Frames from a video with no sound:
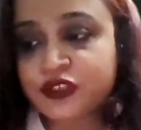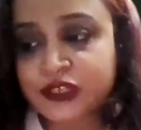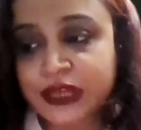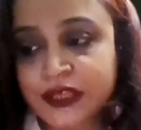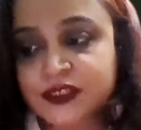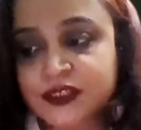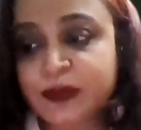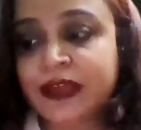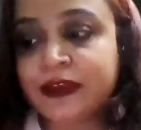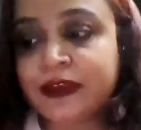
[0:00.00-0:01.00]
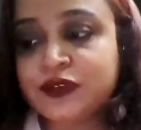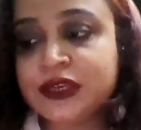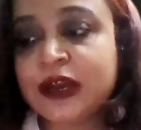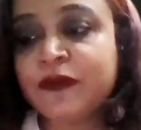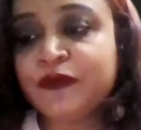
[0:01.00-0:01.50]
tasks by using
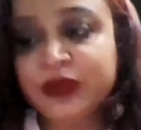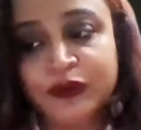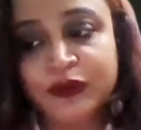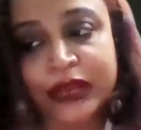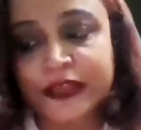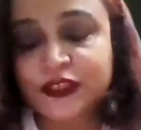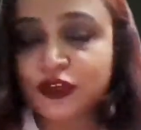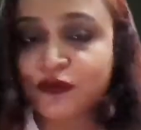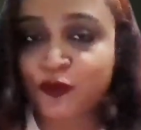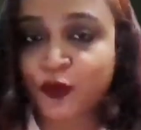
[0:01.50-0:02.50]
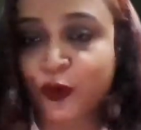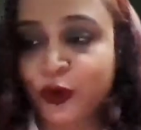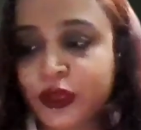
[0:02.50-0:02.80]
a few lines of code.